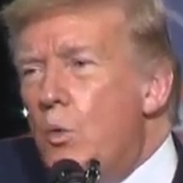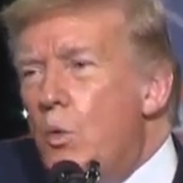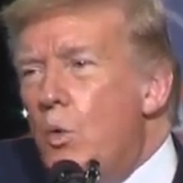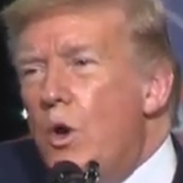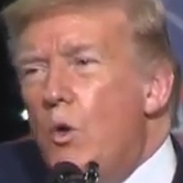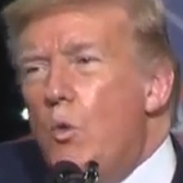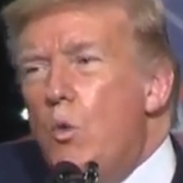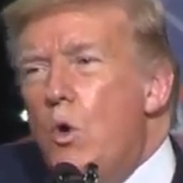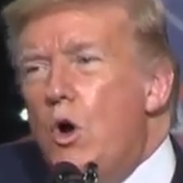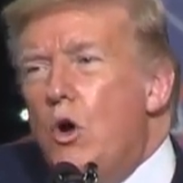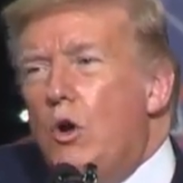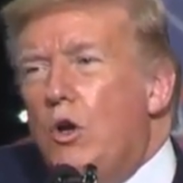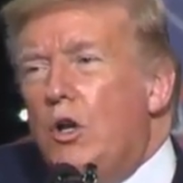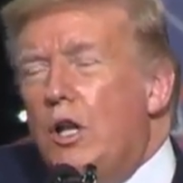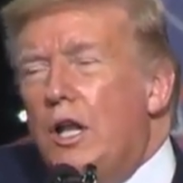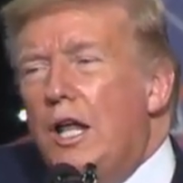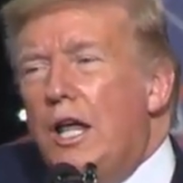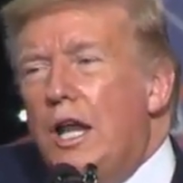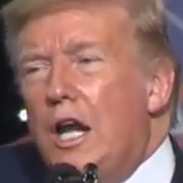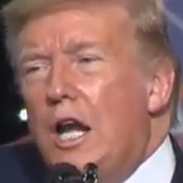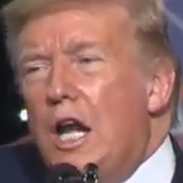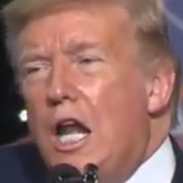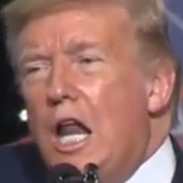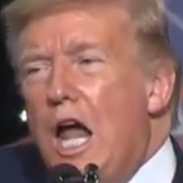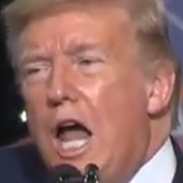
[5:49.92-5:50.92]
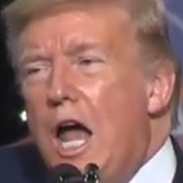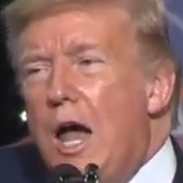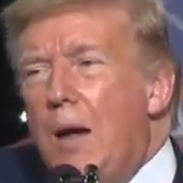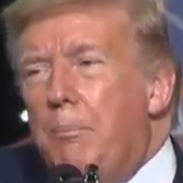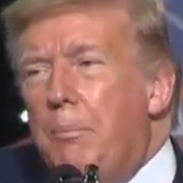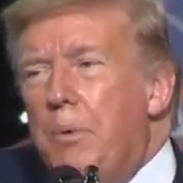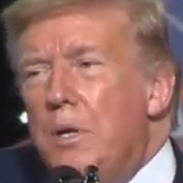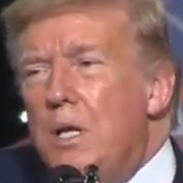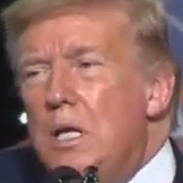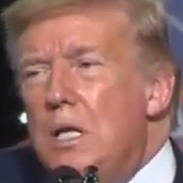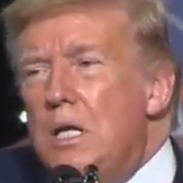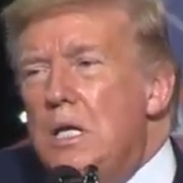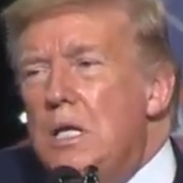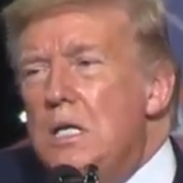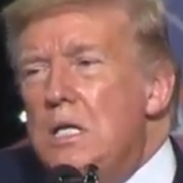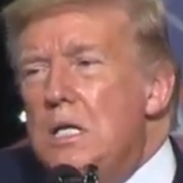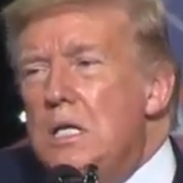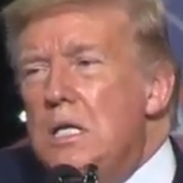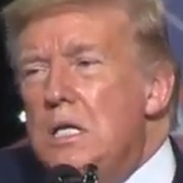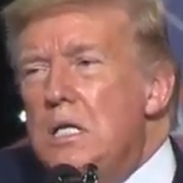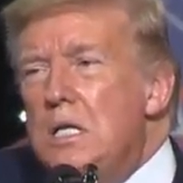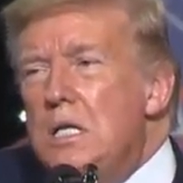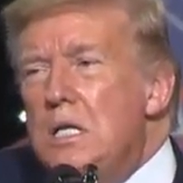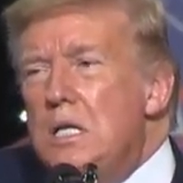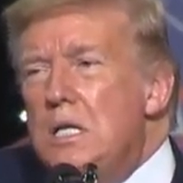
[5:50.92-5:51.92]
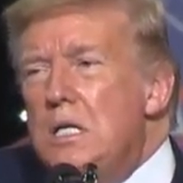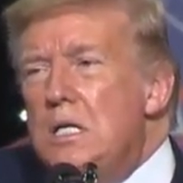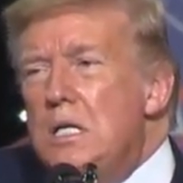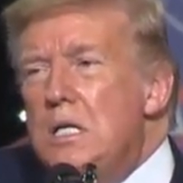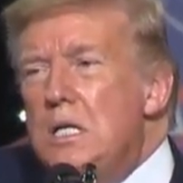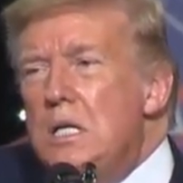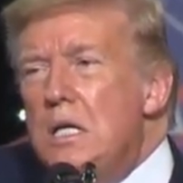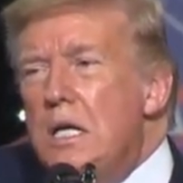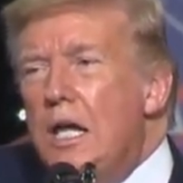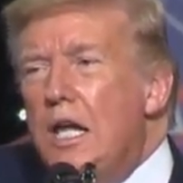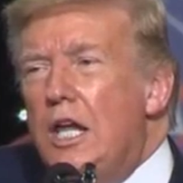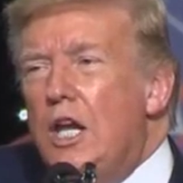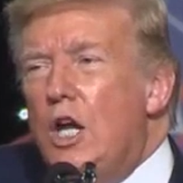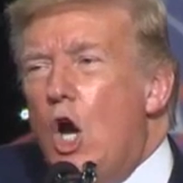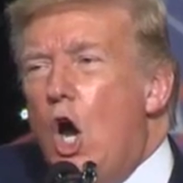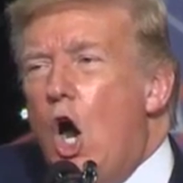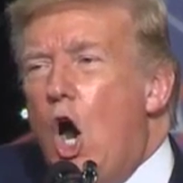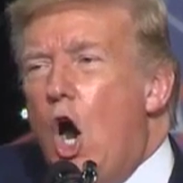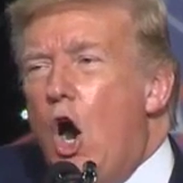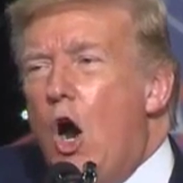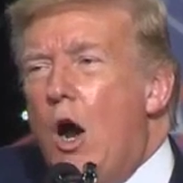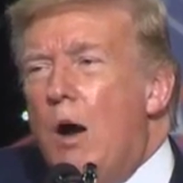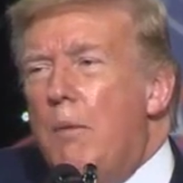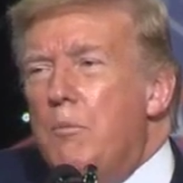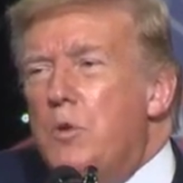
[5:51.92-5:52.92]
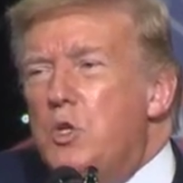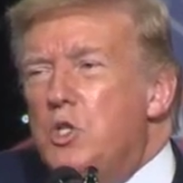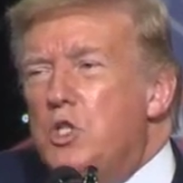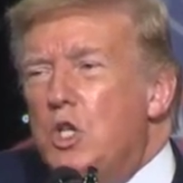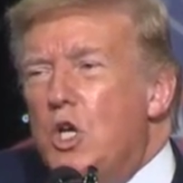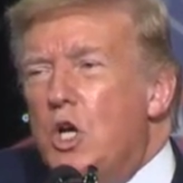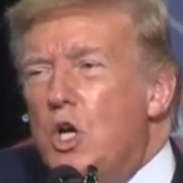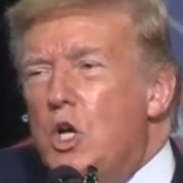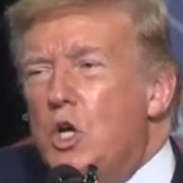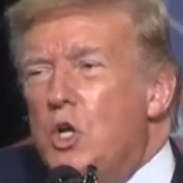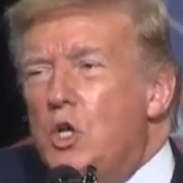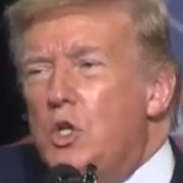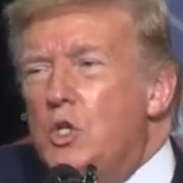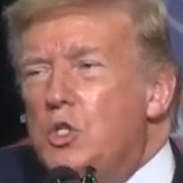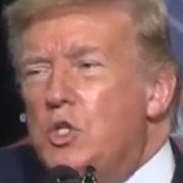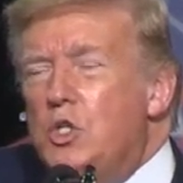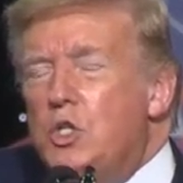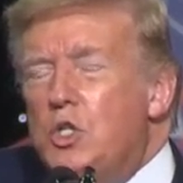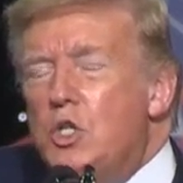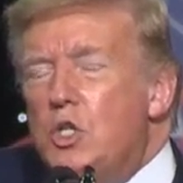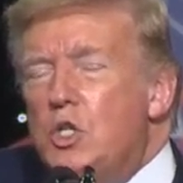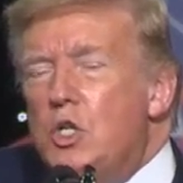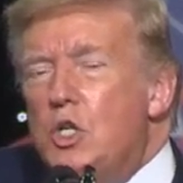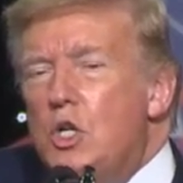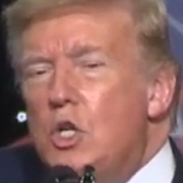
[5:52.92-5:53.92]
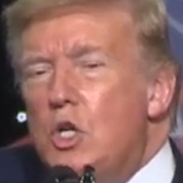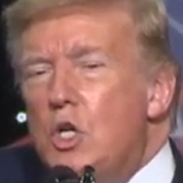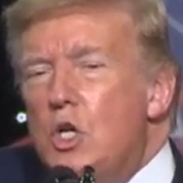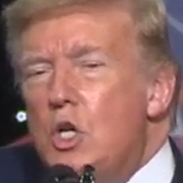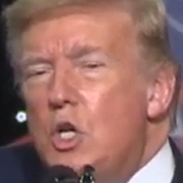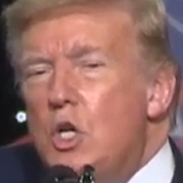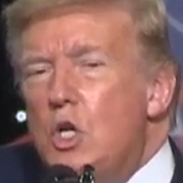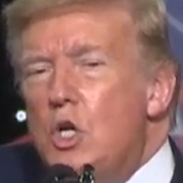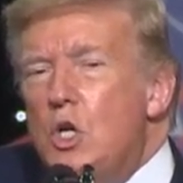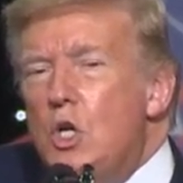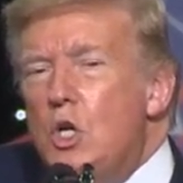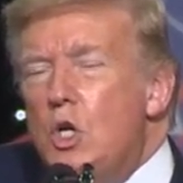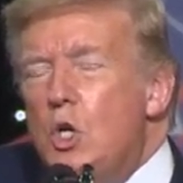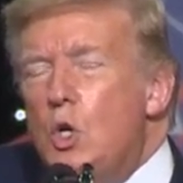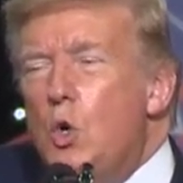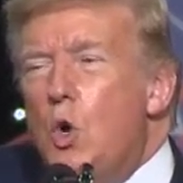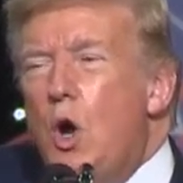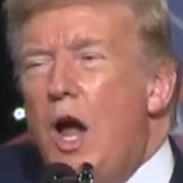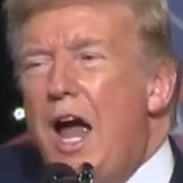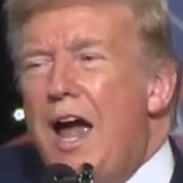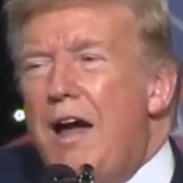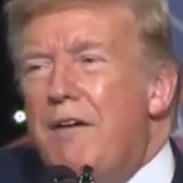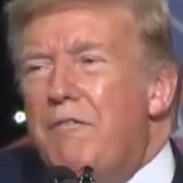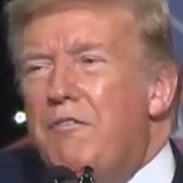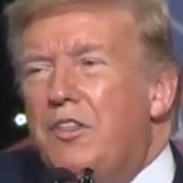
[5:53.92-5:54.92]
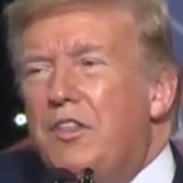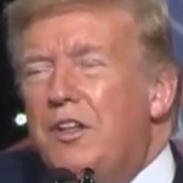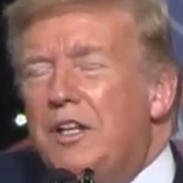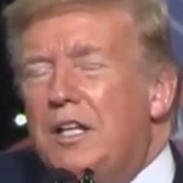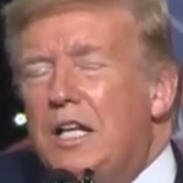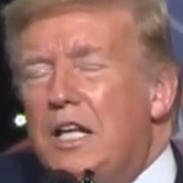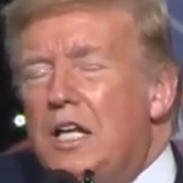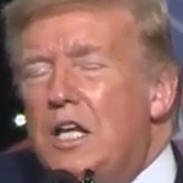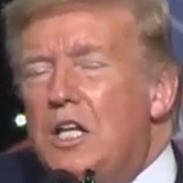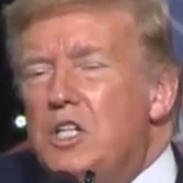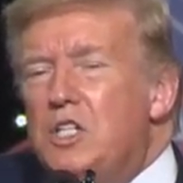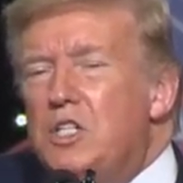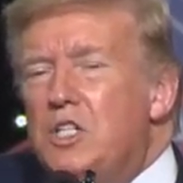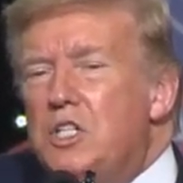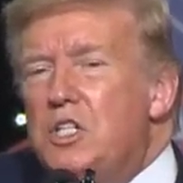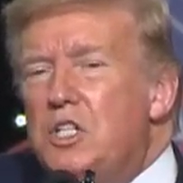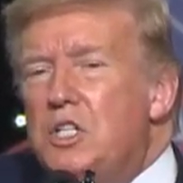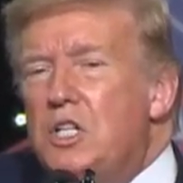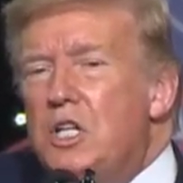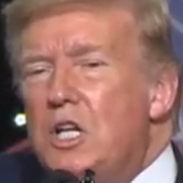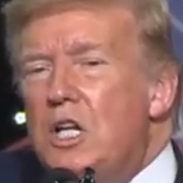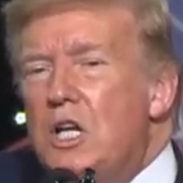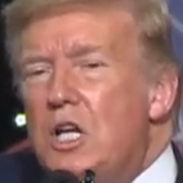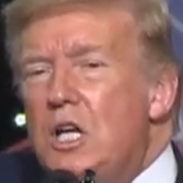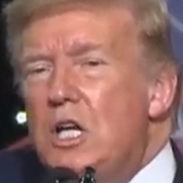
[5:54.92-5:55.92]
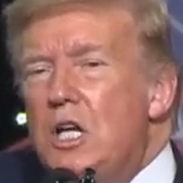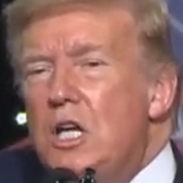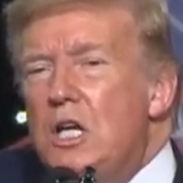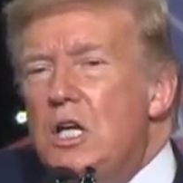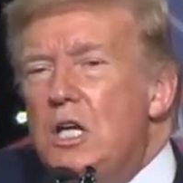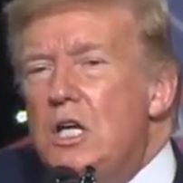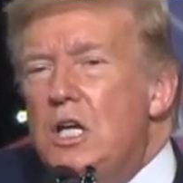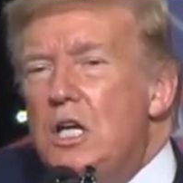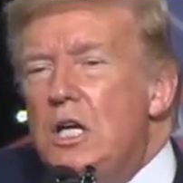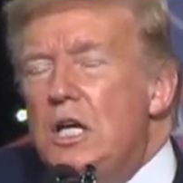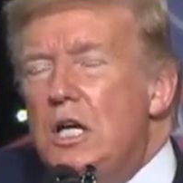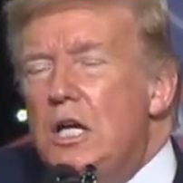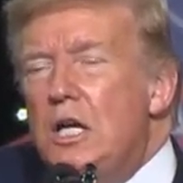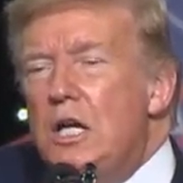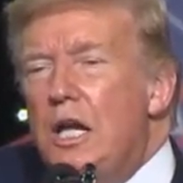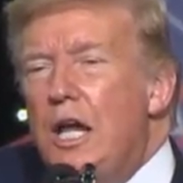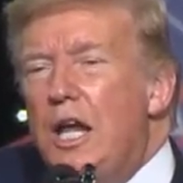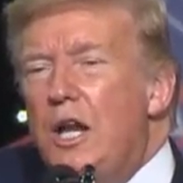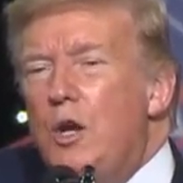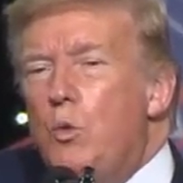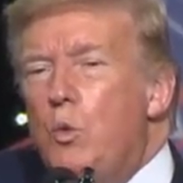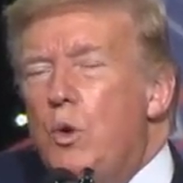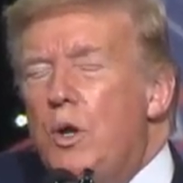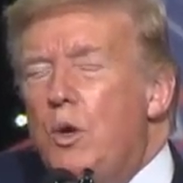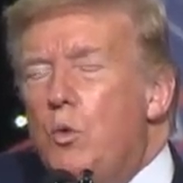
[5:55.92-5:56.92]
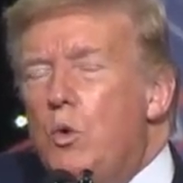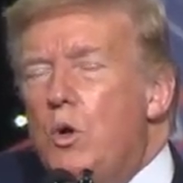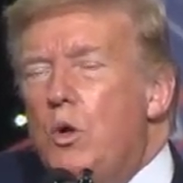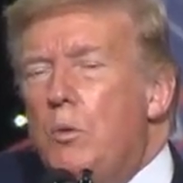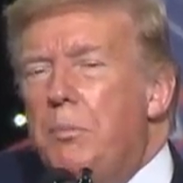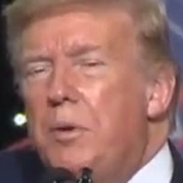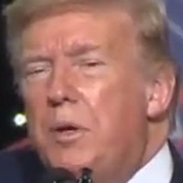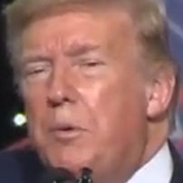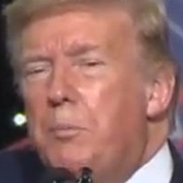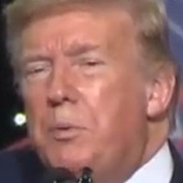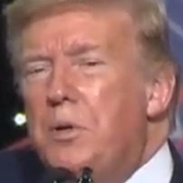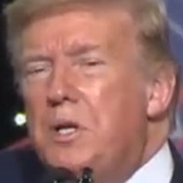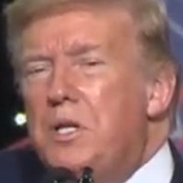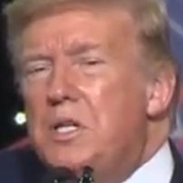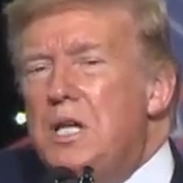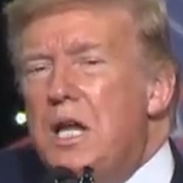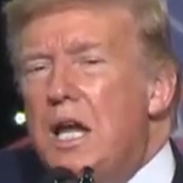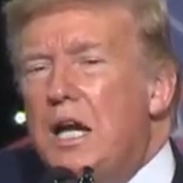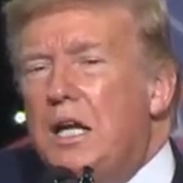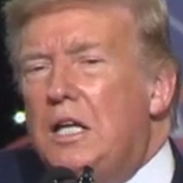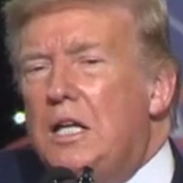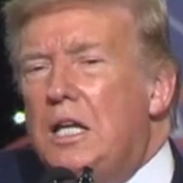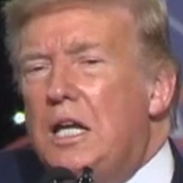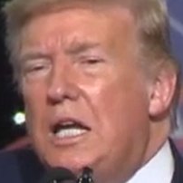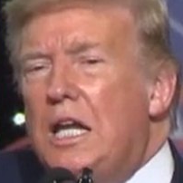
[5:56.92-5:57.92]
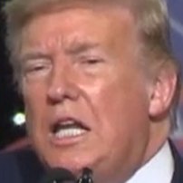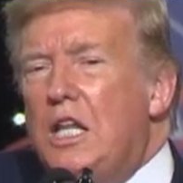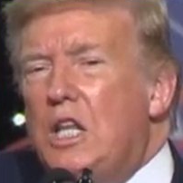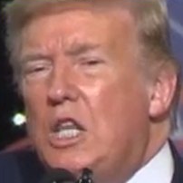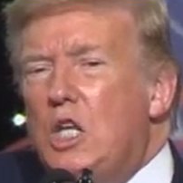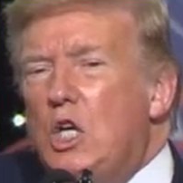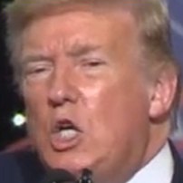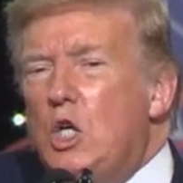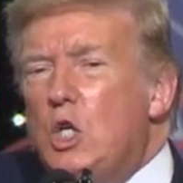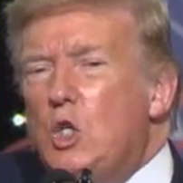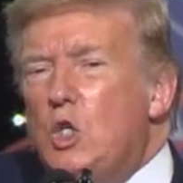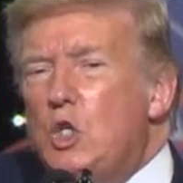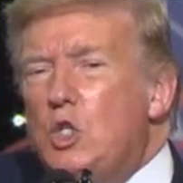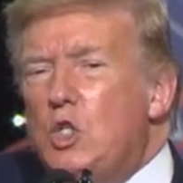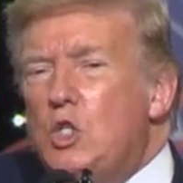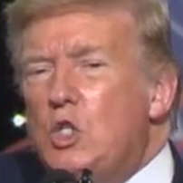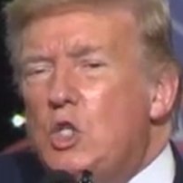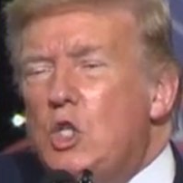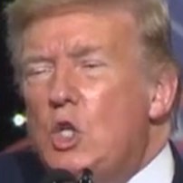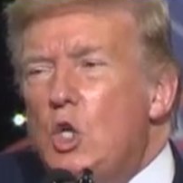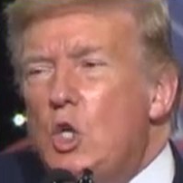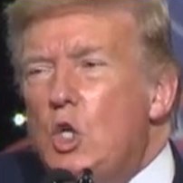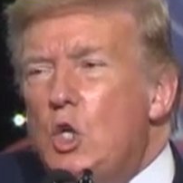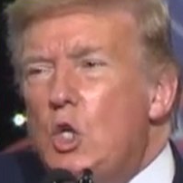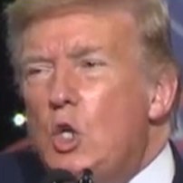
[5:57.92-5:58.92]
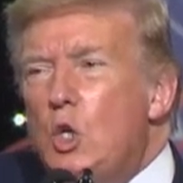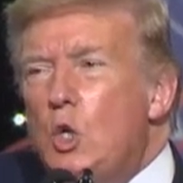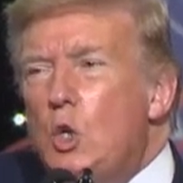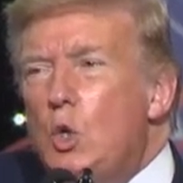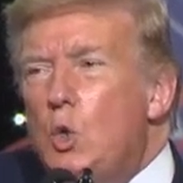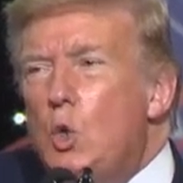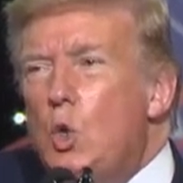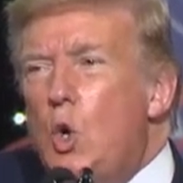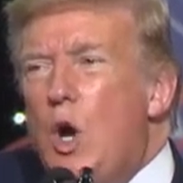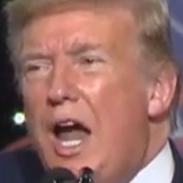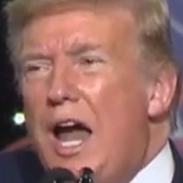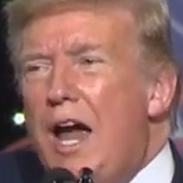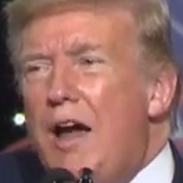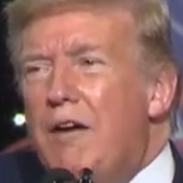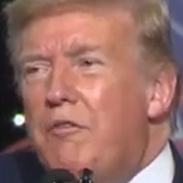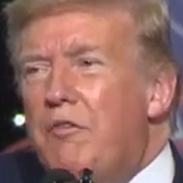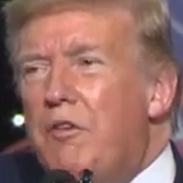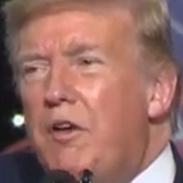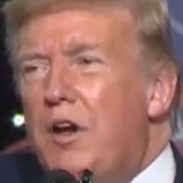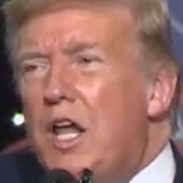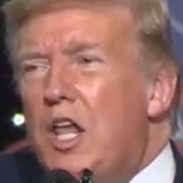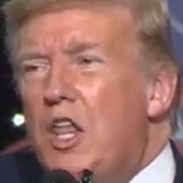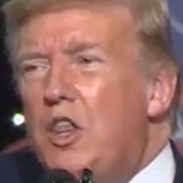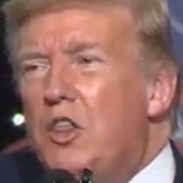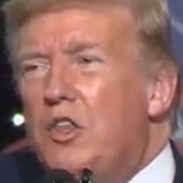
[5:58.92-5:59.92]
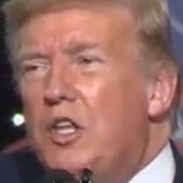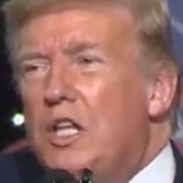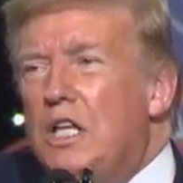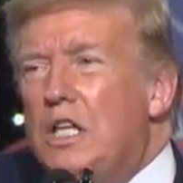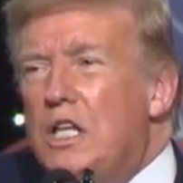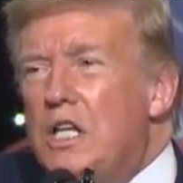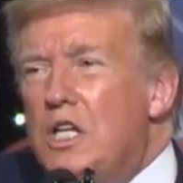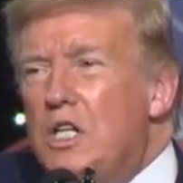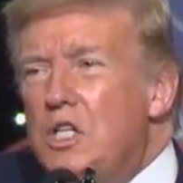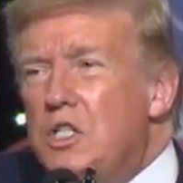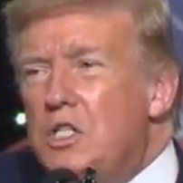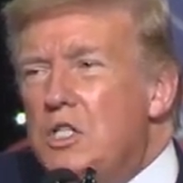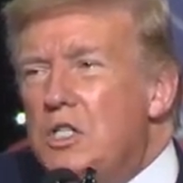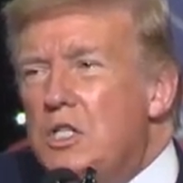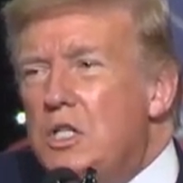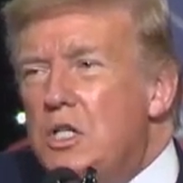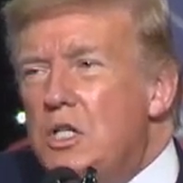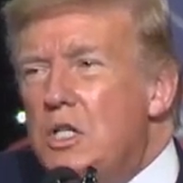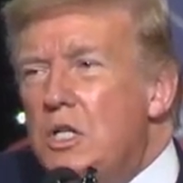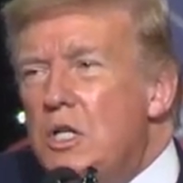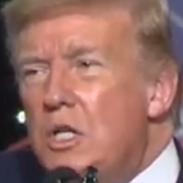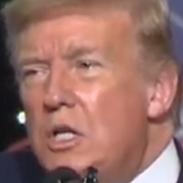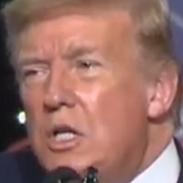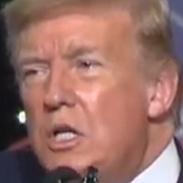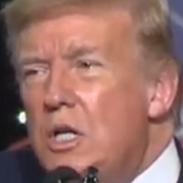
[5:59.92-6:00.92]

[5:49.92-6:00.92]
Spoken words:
We won't let it happen. It harms those who have the least, and we will be protecting those who have the least.